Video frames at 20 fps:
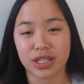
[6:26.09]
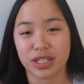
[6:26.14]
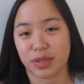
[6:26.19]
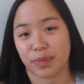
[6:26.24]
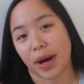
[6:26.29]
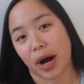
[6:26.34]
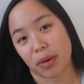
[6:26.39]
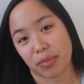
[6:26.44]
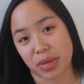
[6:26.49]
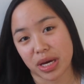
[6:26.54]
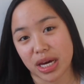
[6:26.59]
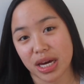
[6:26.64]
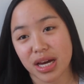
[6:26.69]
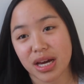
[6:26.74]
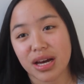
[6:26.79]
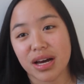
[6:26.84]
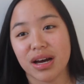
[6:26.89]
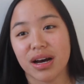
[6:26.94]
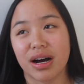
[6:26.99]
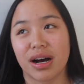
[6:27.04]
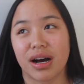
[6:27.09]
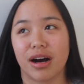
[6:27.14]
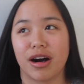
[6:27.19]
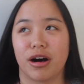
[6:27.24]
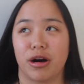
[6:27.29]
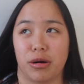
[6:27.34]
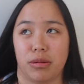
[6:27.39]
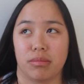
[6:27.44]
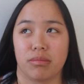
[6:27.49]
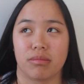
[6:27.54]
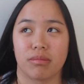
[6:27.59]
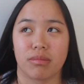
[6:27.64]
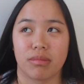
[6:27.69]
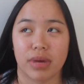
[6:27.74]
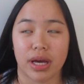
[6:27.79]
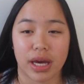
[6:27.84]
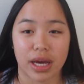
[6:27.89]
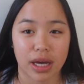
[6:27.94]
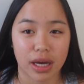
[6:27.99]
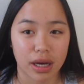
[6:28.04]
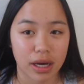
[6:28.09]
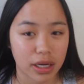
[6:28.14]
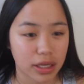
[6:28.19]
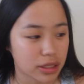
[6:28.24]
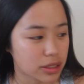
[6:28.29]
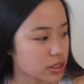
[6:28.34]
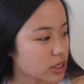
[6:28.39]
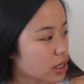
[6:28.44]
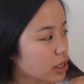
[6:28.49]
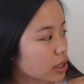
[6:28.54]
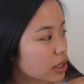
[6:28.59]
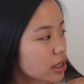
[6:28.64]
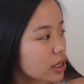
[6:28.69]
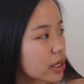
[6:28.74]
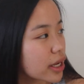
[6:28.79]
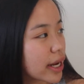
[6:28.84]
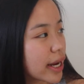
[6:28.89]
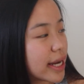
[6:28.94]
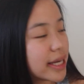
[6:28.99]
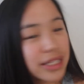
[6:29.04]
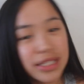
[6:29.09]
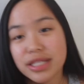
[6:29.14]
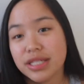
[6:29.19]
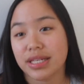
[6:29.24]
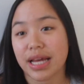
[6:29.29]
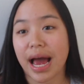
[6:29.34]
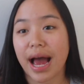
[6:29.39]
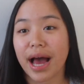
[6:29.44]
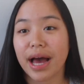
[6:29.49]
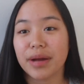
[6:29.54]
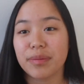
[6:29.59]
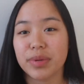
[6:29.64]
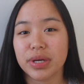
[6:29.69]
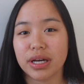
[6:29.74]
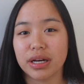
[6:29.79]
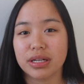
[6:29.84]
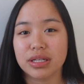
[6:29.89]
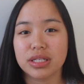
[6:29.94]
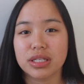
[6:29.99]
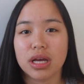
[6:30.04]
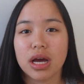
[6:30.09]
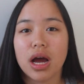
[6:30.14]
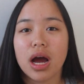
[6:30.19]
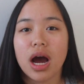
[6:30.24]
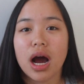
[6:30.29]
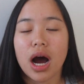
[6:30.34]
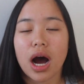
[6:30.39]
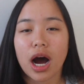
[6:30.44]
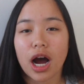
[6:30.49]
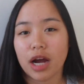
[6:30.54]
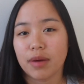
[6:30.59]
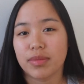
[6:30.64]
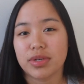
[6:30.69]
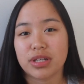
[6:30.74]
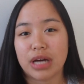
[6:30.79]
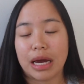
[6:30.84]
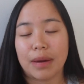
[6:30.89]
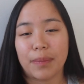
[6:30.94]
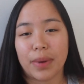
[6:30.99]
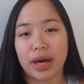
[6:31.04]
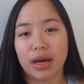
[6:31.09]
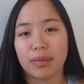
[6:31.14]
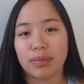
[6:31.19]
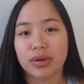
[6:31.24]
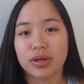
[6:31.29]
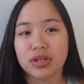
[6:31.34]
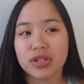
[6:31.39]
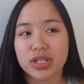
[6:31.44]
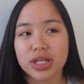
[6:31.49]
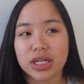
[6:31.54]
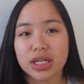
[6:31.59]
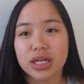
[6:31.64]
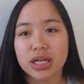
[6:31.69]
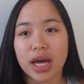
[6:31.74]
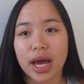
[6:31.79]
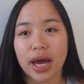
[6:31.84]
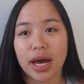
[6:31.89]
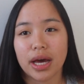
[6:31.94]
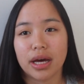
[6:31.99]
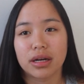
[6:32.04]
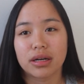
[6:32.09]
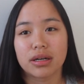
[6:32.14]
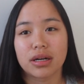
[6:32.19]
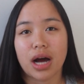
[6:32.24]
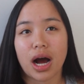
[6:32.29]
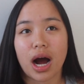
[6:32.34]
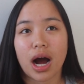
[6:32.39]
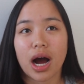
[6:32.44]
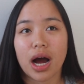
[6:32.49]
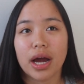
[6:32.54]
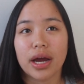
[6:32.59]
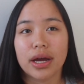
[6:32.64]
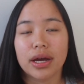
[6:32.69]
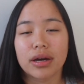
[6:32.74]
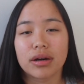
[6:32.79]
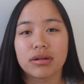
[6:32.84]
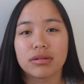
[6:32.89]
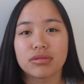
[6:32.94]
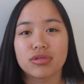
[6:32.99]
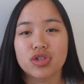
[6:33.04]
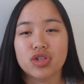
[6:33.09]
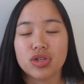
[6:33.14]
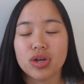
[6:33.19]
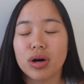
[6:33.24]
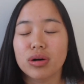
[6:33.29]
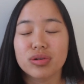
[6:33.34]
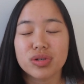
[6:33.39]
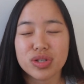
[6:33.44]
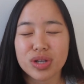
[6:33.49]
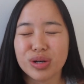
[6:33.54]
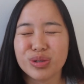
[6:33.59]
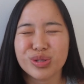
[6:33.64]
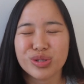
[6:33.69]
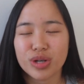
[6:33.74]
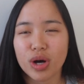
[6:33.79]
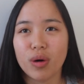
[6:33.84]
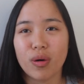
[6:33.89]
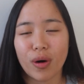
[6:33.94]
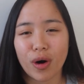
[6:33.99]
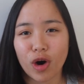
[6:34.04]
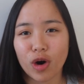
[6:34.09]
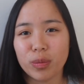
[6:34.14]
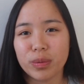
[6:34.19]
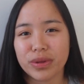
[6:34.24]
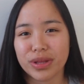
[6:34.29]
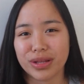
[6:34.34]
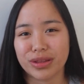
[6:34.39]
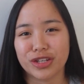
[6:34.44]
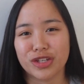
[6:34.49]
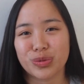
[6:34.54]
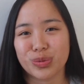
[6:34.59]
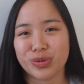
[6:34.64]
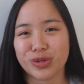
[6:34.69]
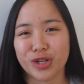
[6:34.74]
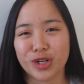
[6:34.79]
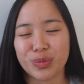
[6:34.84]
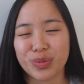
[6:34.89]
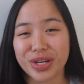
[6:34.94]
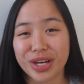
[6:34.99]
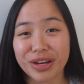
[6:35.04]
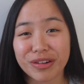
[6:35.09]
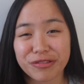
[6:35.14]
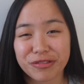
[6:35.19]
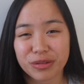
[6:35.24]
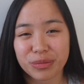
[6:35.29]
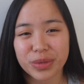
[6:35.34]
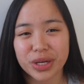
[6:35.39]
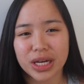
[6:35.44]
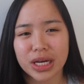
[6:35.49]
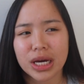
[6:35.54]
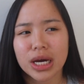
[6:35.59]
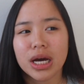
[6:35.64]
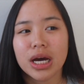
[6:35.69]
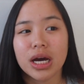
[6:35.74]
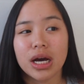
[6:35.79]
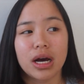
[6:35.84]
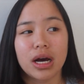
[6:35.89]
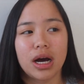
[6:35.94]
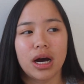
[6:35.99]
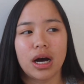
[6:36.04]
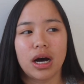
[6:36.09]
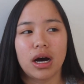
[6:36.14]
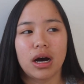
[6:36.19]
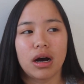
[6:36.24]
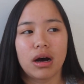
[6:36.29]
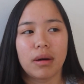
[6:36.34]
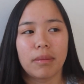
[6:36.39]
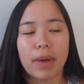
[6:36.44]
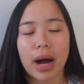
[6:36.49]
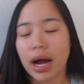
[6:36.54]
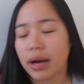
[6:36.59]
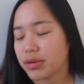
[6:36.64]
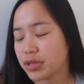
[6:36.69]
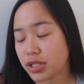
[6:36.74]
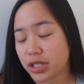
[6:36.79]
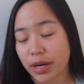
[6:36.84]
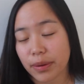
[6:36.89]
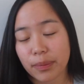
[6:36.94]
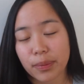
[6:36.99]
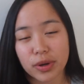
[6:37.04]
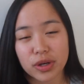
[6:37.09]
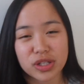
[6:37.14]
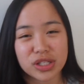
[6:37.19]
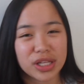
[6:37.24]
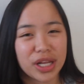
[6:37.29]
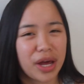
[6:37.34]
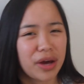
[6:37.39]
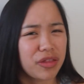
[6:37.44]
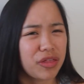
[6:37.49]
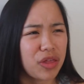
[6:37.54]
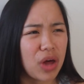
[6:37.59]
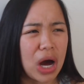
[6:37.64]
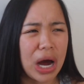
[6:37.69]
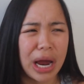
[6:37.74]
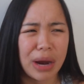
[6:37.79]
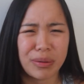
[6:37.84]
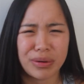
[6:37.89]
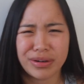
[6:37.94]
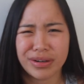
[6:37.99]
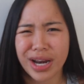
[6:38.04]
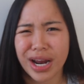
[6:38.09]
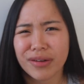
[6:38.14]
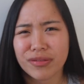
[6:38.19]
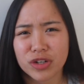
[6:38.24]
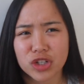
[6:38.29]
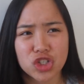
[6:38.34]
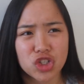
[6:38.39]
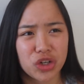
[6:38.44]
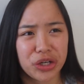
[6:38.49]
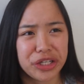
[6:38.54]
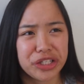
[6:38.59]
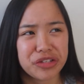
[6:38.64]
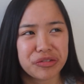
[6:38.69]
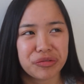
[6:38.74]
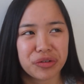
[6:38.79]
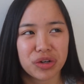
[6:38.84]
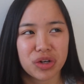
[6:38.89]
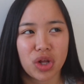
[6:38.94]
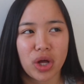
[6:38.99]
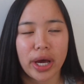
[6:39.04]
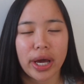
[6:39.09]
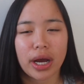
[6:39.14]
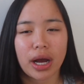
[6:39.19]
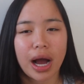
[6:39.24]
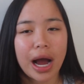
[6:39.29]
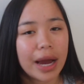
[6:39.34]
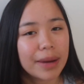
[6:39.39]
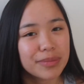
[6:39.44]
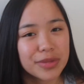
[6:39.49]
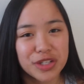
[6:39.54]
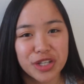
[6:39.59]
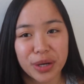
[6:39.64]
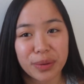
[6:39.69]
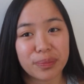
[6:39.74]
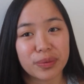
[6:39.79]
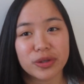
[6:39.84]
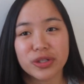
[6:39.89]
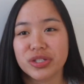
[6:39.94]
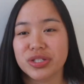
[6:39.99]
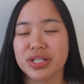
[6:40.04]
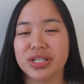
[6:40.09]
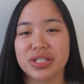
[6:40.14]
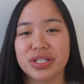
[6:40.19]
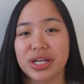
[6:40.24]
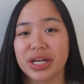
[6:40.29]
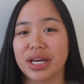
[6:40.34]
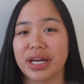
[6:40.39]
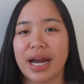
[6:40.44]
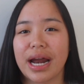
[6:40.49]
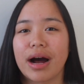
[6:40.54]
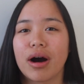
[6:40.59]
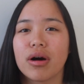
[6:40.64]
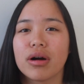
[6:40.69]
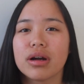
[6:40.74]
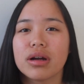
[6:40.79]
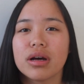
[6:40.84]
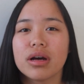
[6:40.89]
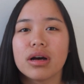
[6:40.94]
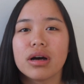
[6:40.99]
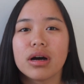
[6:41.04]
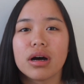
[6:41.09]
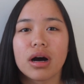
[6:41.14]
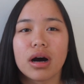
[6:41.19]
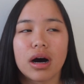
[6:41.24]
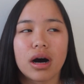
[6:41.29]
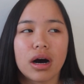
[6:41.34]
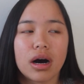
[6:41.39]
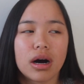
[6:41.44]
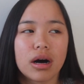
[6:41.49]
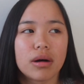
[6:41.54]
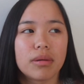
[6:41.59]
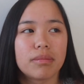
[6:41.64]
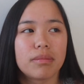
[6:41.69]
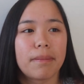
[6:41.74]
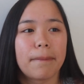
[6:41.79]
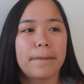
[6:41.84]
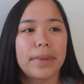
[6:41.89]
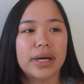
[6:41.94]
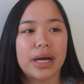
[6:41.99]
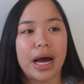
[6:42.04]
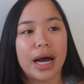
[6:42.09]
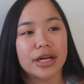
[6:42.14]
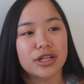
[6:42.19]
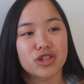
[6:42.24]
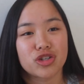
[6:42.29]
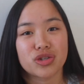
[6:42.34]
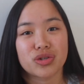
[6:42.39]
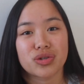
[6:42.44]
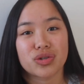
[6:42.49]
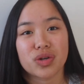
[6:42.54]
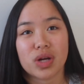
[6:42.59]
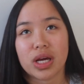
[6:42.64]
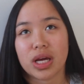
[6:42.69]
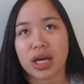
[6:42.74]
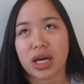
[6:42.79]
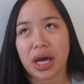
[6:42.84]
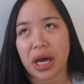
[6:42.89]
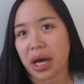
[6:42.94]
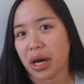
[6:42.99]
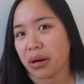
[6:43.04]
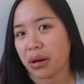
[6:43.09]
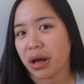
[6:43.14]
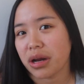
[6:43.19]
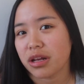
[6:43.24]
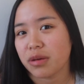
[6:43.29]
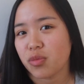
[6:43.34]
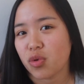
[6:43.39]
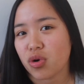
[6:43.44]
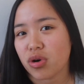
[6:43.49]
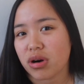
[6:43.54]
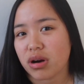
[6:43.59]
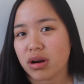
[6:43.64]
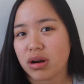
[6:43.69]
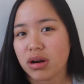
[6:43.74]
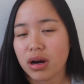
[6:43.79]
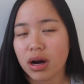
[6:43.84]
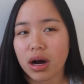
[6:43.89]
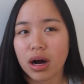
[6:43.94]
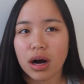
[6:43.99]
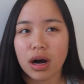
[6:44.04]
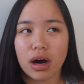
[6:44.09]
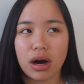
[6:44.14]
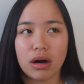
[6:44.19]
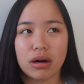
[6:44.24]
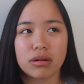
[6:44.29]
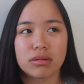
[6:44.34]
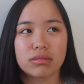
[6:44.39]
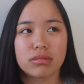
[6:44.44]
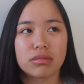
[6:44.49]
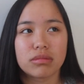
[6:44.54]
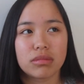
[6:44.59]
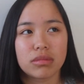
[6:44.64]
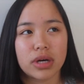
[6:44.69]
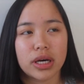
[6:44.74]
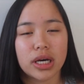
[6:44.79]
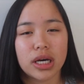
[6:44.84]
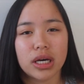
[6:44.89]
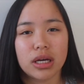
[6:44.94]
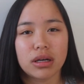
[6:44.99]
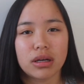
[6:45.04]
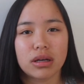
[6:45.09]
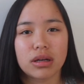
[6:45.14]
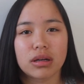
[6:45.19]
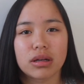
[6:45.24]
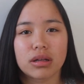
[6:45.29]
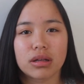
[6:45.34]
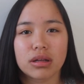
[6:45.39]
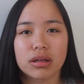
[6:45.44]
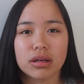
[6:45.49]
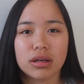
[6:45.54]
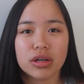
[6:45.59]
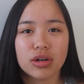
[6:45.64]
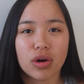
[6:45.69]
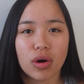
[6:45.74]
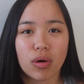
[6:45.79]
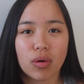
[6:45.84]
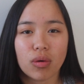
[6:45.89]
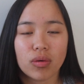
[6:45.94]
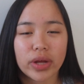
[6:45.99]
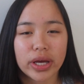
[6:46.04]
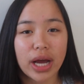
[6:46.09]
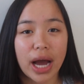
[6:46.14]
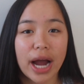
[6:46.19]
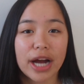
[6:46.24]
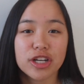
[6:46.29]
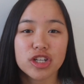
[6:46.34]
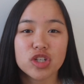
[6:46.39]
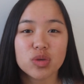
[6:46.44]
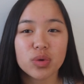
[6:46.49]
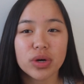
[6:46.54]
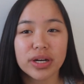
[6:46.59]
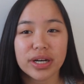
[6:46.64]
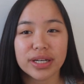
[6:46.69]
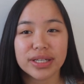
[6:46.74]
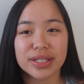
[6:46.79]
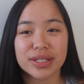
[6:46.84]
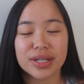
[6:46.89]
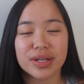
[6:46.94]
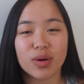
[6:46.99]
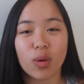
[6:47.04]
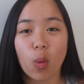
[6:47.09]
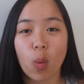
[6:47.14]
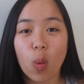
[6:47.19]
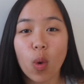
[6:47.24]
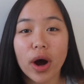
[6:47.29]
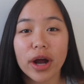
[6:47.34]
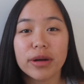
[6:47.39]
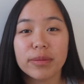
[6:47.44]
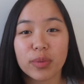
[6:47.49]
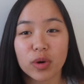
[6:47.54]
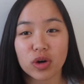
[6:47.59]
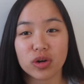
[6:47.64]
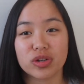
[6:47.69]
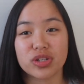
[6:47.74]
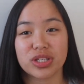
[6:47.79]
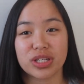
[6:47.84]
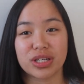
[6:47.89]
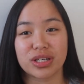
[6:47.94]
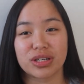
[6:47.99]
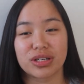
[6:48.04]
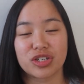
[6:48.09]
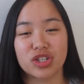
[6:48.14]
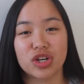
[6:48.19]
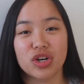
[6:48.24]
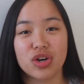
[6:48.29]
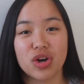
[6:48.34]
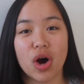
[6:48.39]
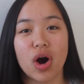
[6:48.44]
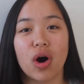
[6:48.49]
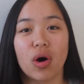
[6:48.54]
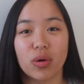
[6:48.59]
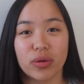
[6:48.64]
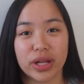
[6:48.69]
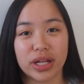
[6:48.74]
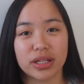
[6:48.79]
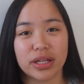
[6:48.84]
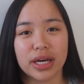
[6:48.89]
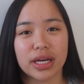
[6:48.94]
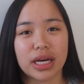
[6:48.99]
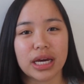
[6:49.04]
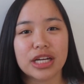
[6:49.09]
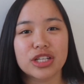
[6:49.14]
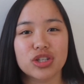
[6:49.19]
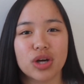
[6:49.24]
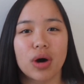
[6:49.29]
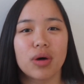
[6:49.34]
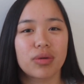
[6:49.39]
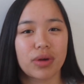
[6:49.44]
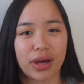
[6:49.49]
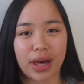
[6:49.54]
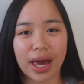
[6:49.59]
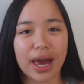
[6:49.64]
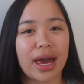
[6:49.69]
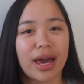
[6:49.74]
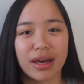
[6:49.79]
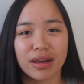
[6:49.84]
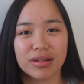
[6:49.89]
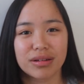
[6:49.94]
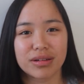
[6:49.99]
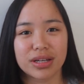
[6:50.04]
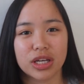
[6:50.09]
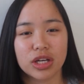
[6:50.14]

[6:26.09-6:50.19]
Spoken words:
It's about me. And it's sad because I'm a type A person, and I so hoped that this was going to be it for me. I was the type of person that thought I would never transfer. Like, I'm the type of person to stick it out. But I just can't anymore. And you know, like, I just want one person to know that, like, it's okay.